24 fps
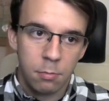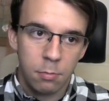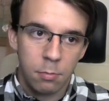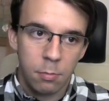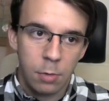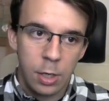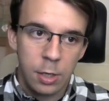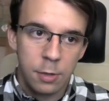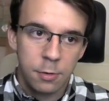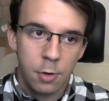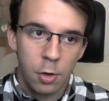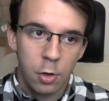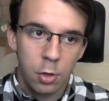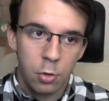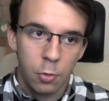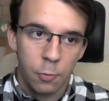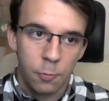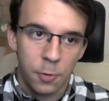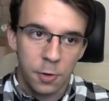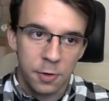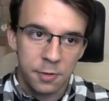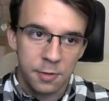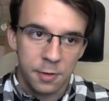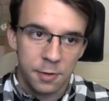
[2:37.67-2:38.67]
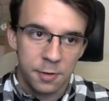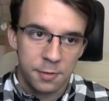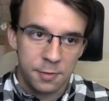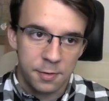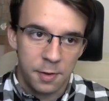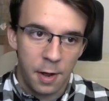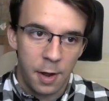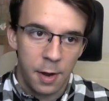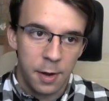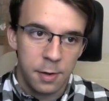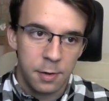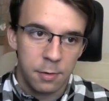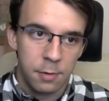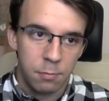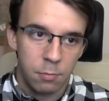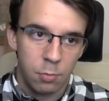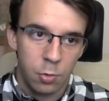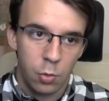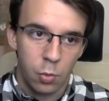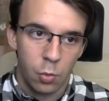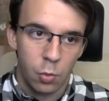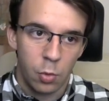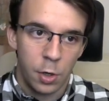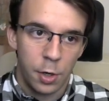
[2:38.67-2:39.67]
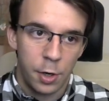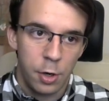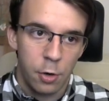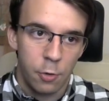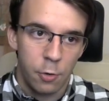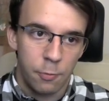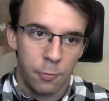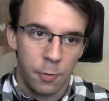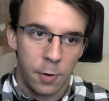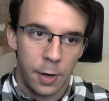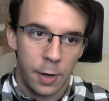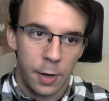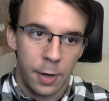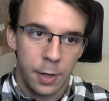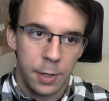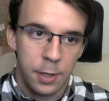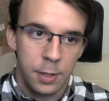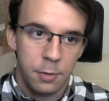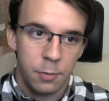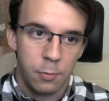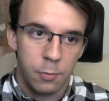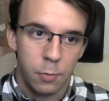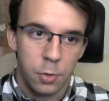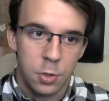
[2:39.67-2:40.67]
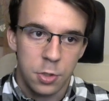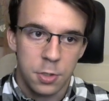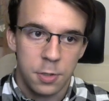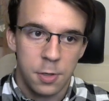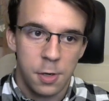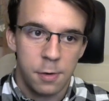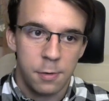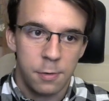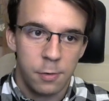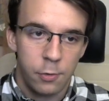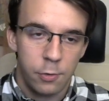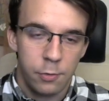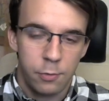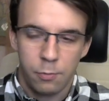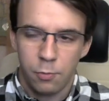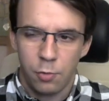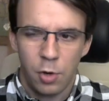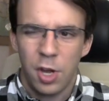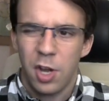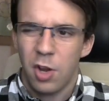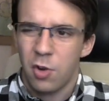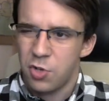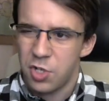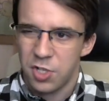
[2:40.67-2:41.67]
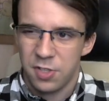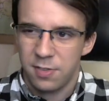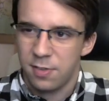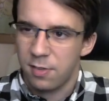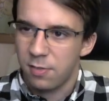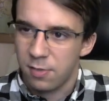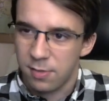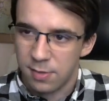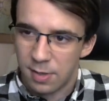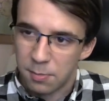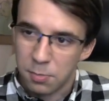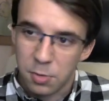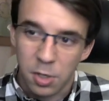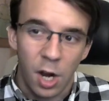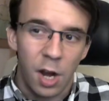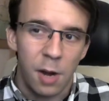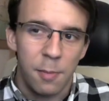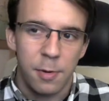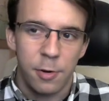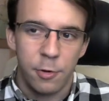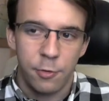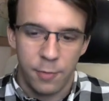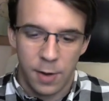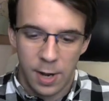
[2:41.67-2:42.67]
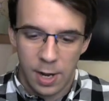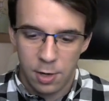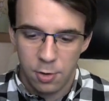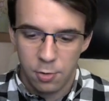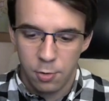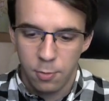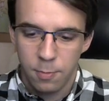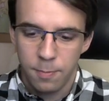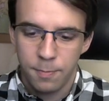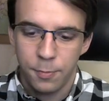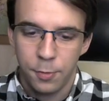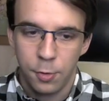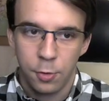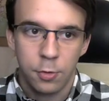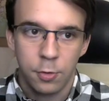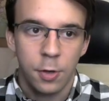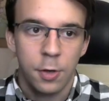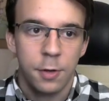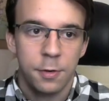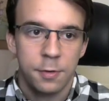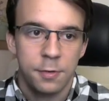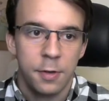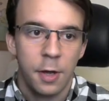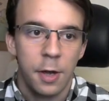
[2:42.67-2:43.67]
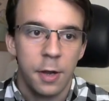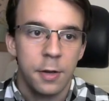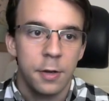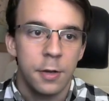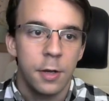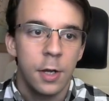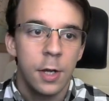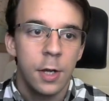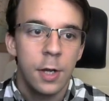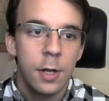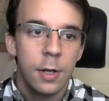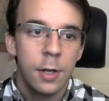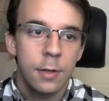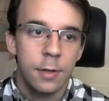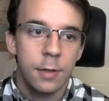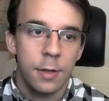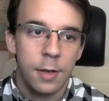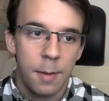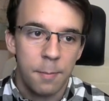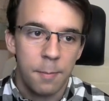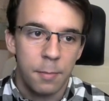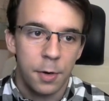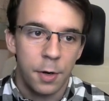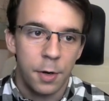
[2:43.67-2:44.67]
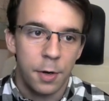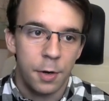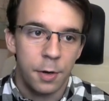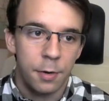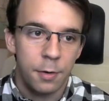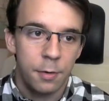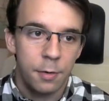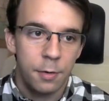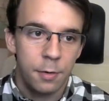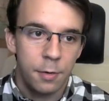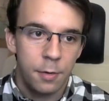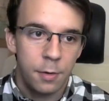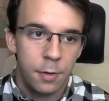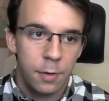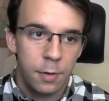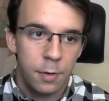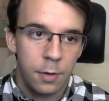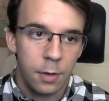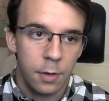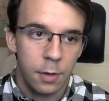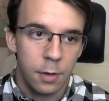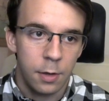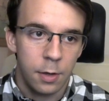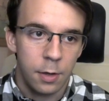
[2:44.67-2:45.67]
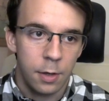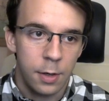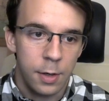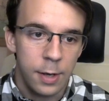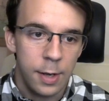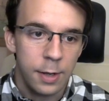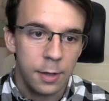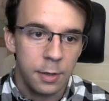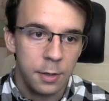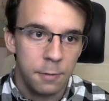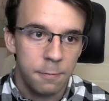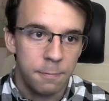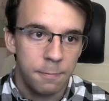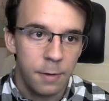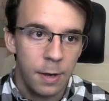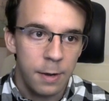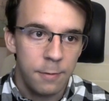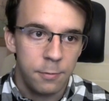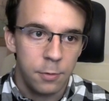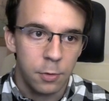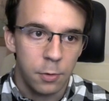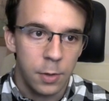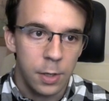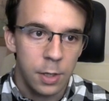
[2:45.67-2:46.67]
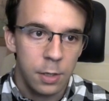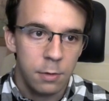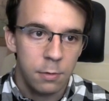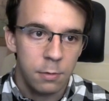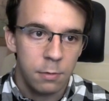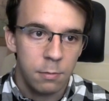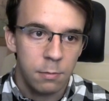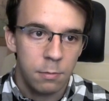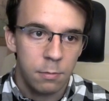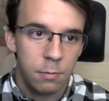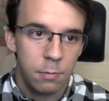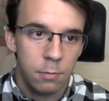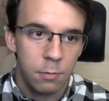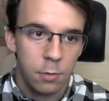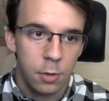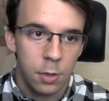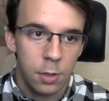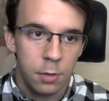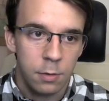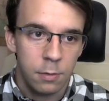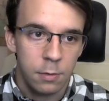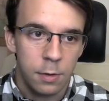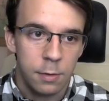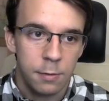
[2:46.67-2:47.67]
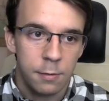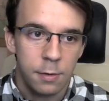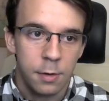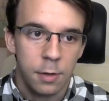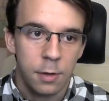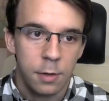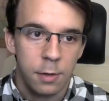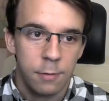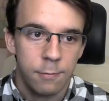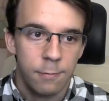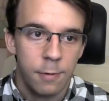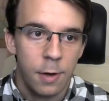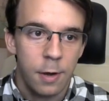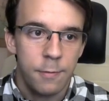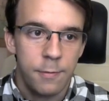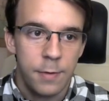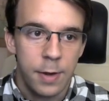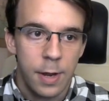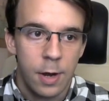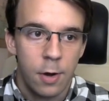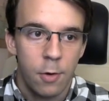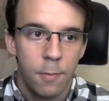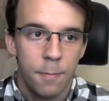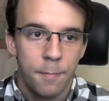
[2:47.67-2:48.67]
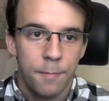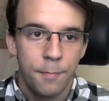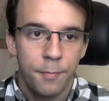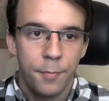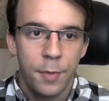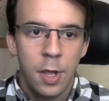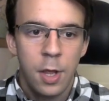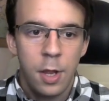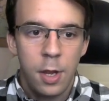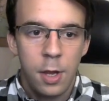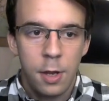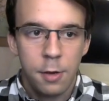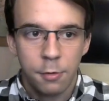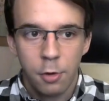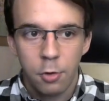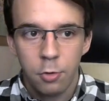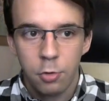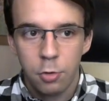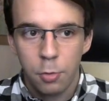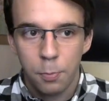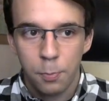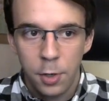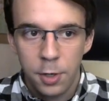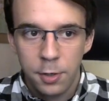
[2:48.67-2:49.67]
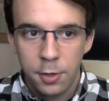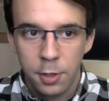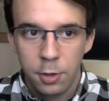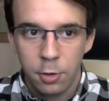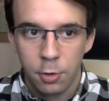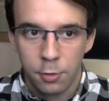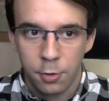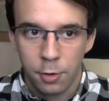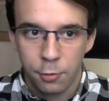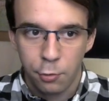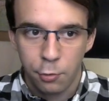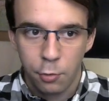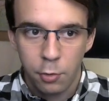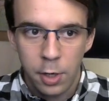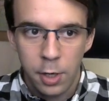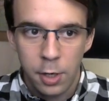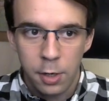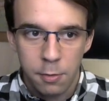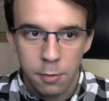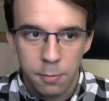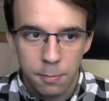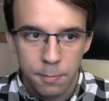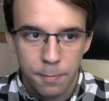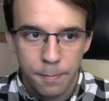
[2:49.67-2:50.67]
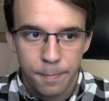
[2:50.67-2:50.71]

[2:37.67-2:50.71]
it's going to first assign to array of i which is right now just some garbage value so it's going to assign the number uh, negative 5 to it, right, that's negative 5 now, it's going to print it on the screen,